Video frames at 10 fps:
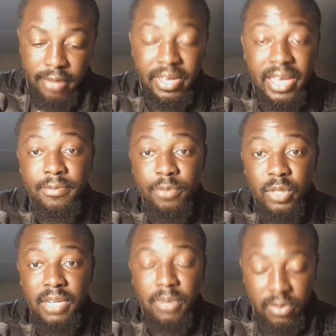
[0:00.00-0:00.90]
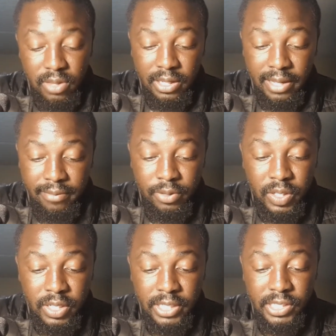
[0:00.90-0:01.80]
had foot and mouth, they'll have a
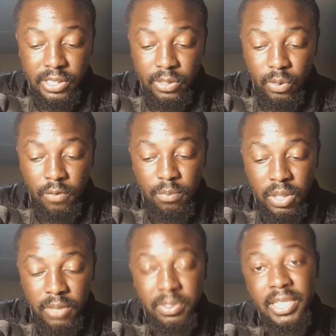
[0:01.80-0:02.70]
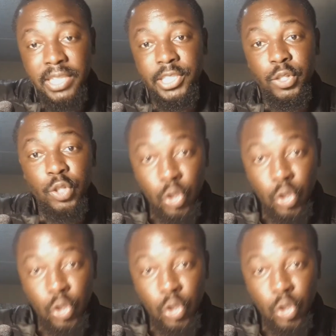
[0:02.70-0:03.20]
reduction of milk production